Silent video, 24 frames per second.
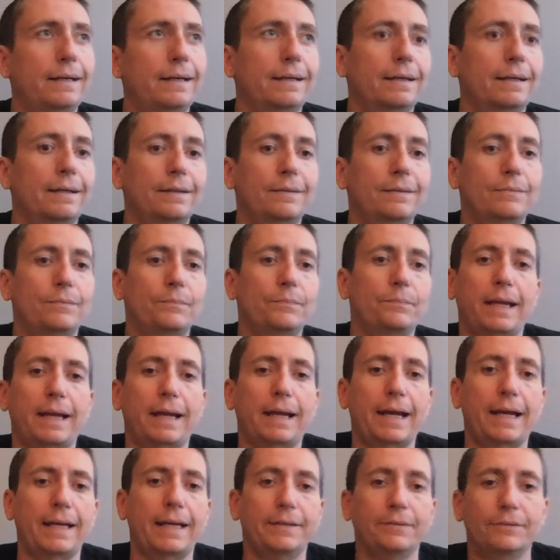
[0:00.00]
I
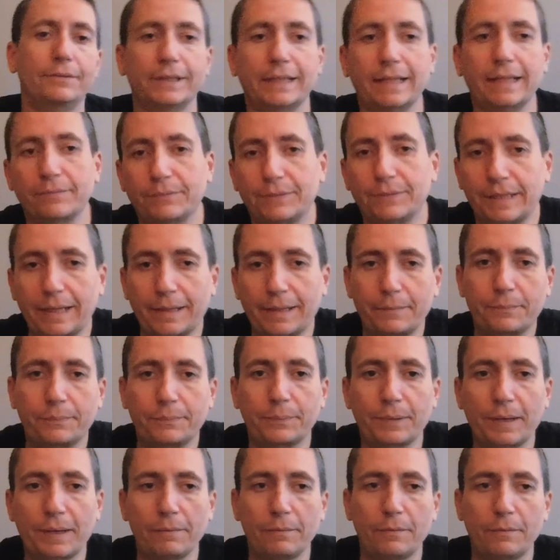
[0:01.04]
didn't really have that
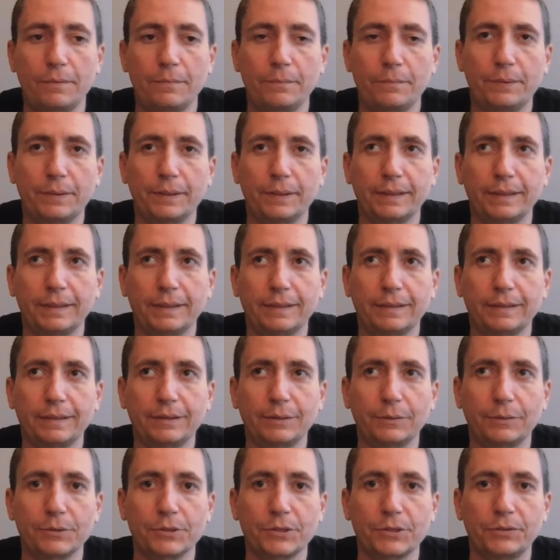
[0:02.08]
problem, but
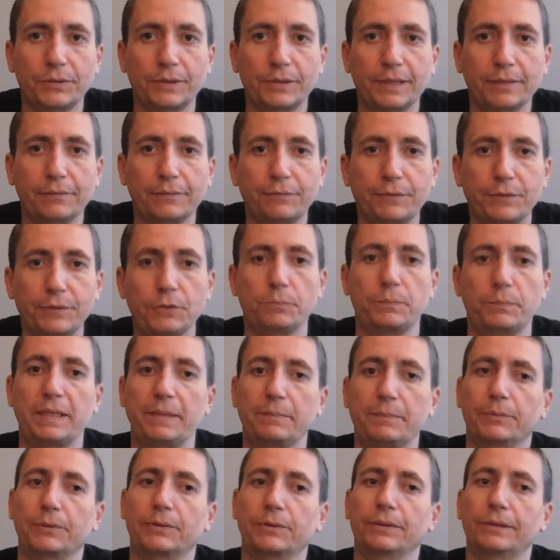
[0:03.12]
there was only a few
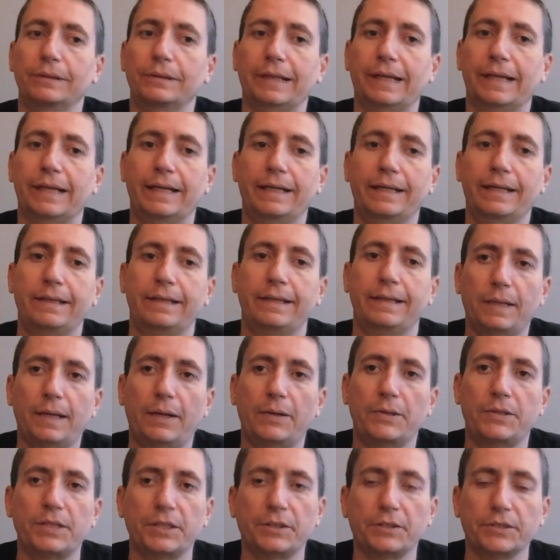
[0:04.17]
people, and I
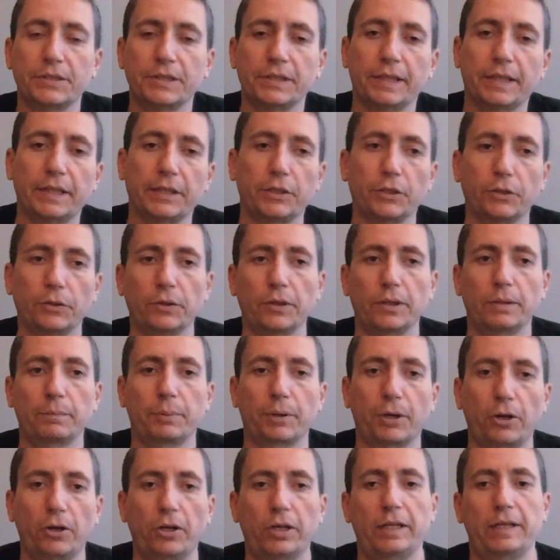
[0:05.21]
would seriously like go to
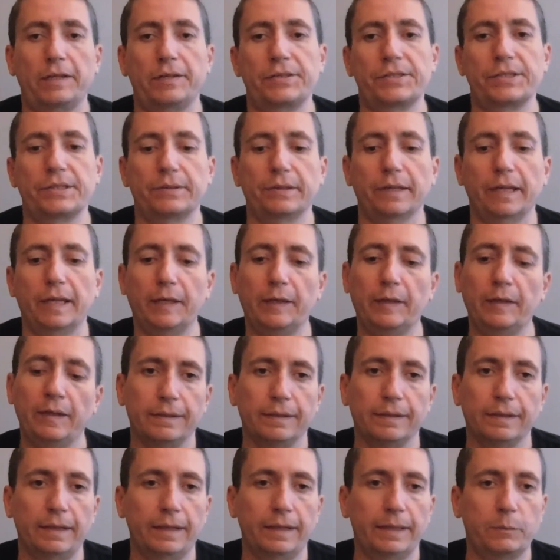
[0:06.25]
parties and like
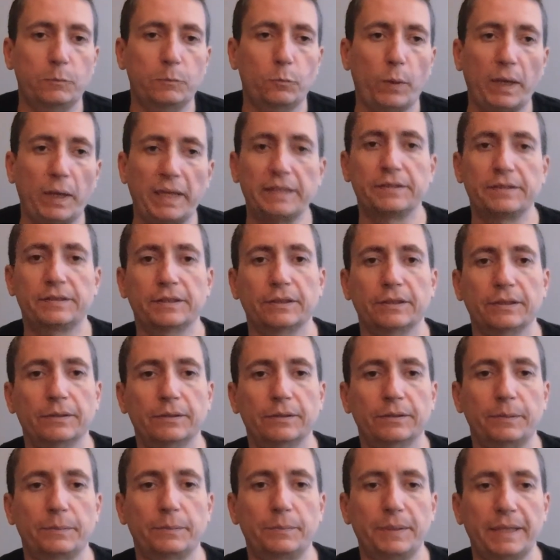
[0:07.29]
wait
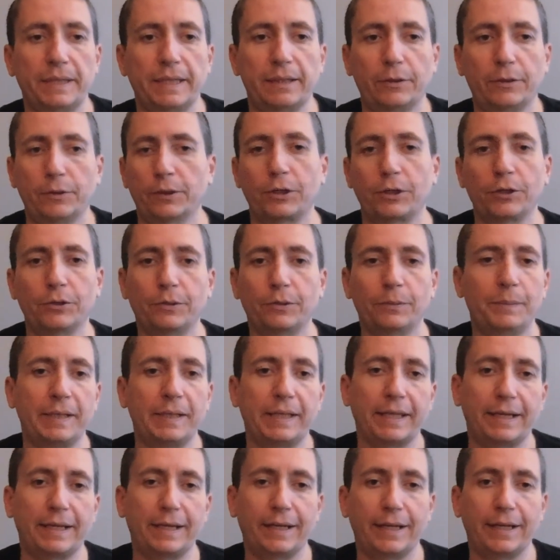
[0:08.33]
until the begin or go to the
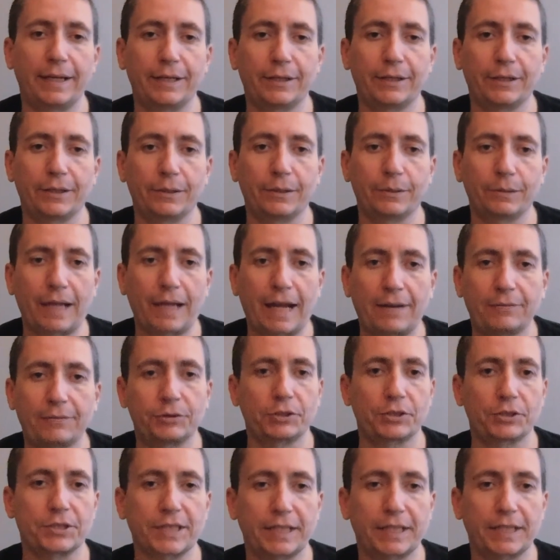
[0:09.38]
beginning or after
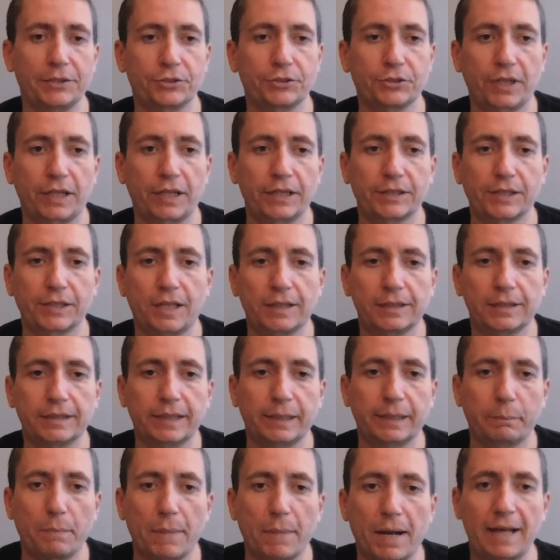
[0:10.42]
their set and try to talk to
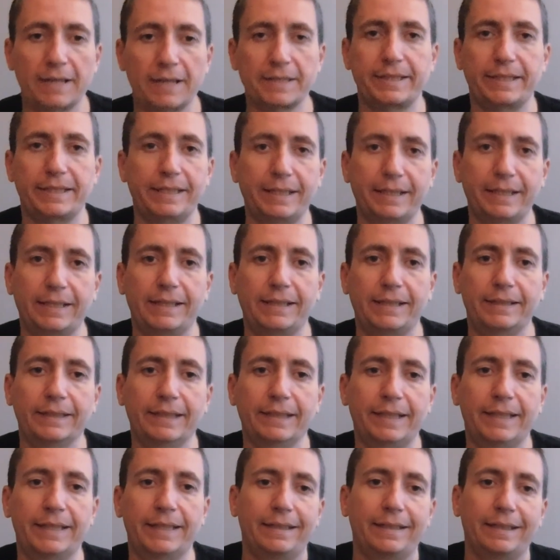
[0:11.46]
like Mozzie and
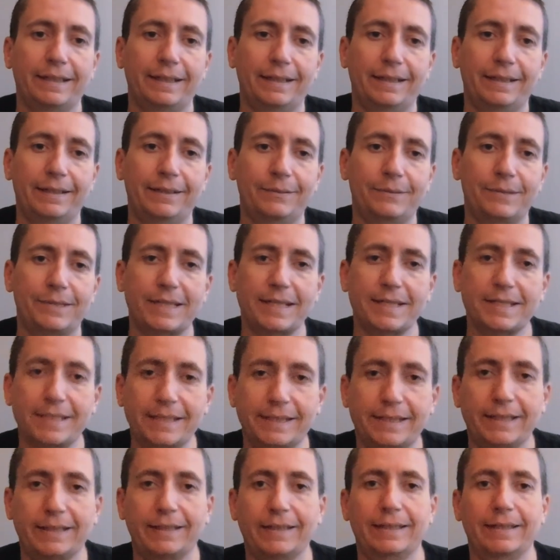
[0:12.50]
like Stacey
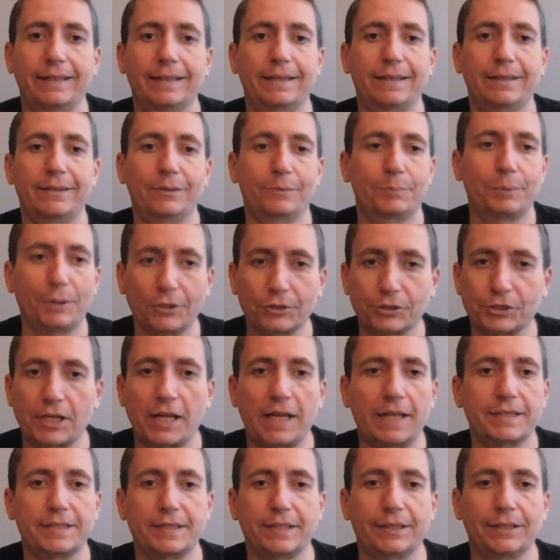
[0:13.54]
Kidd or Paul
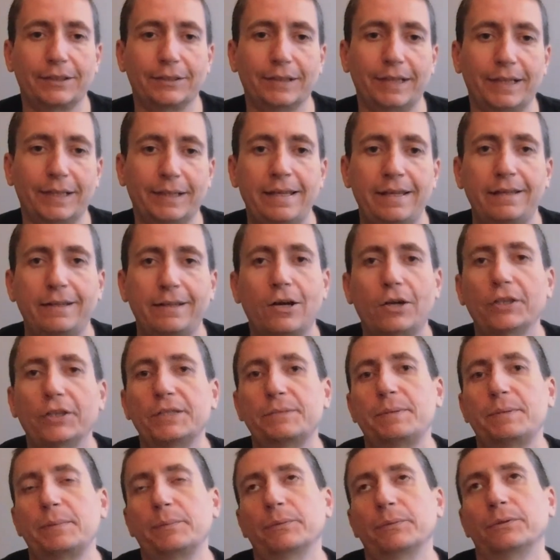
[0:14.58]
Johnson or like all
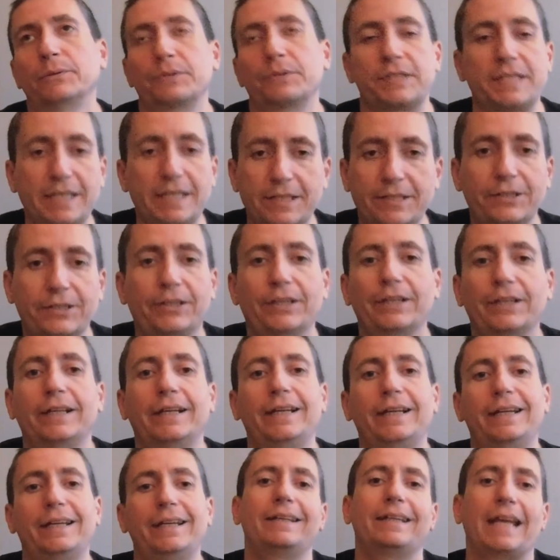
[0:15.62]
these people, Caesar,
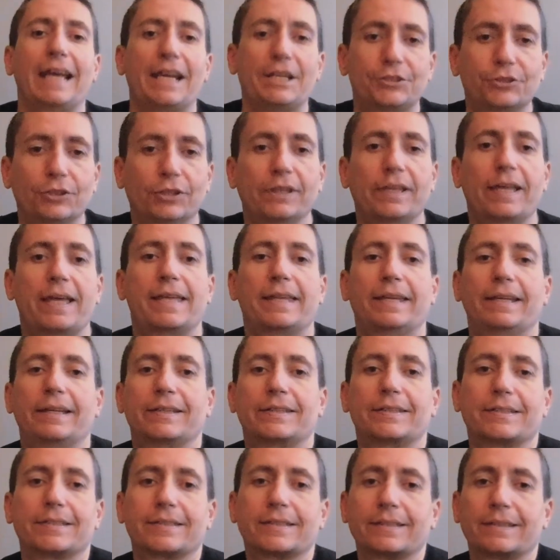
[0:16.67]
Angel
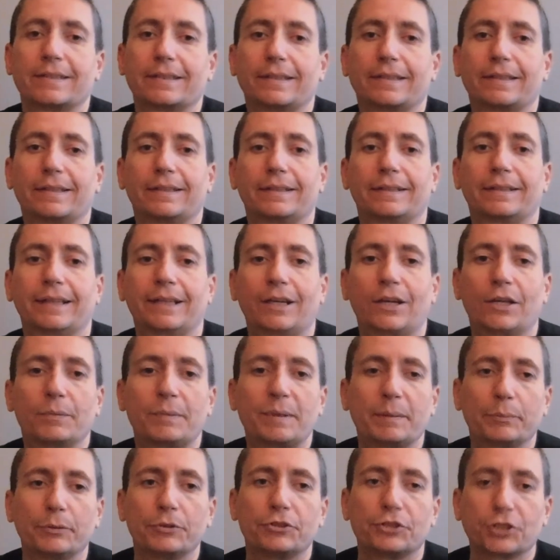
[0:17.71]
Alanis, like all the
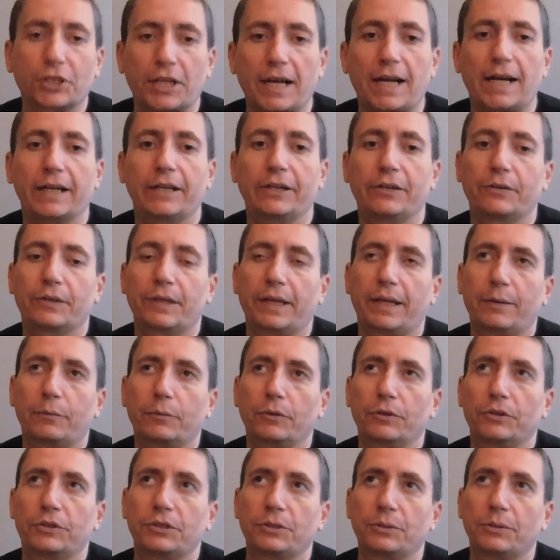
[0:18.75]
people in Chicago that
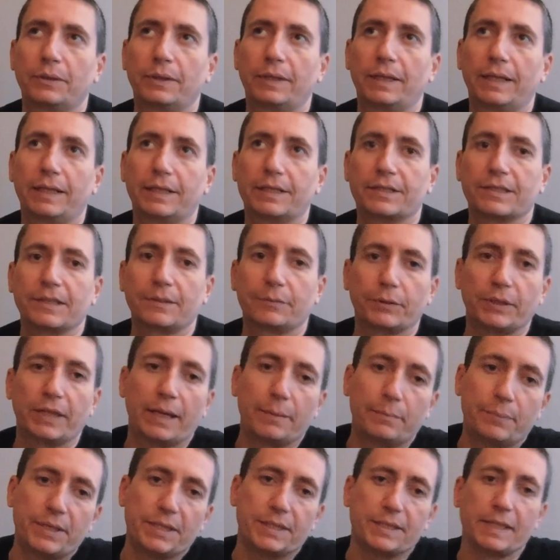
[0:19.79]
were doing stuff with the
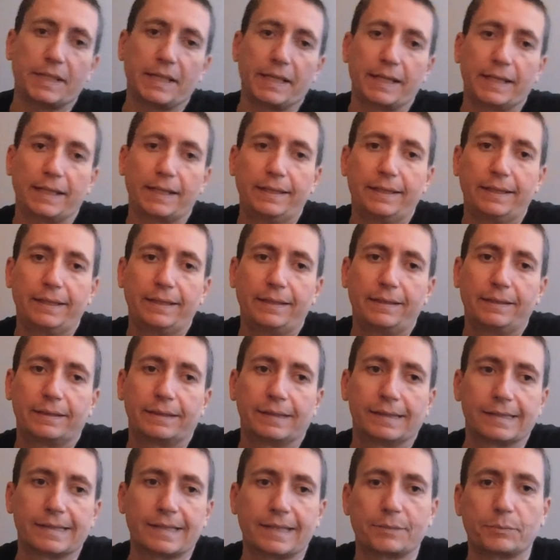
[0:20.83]
NPC,
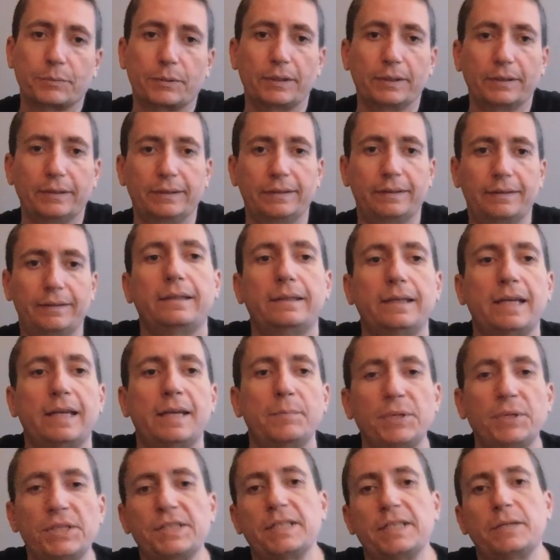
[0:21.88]
because that's what
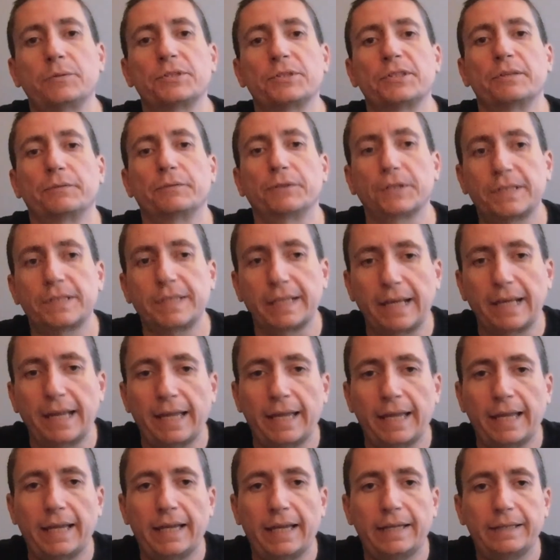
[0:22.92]
NPC wasn't the first thing I
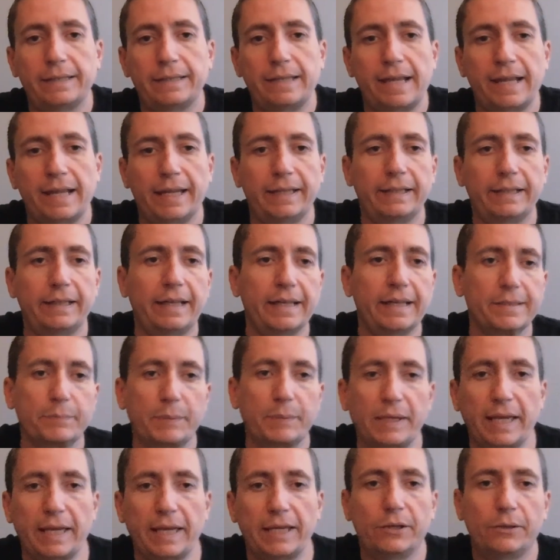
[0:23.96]
had. I had an
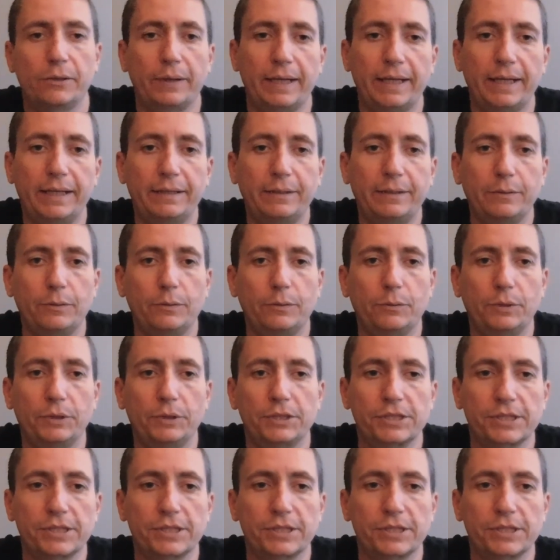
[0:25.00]
SP808, which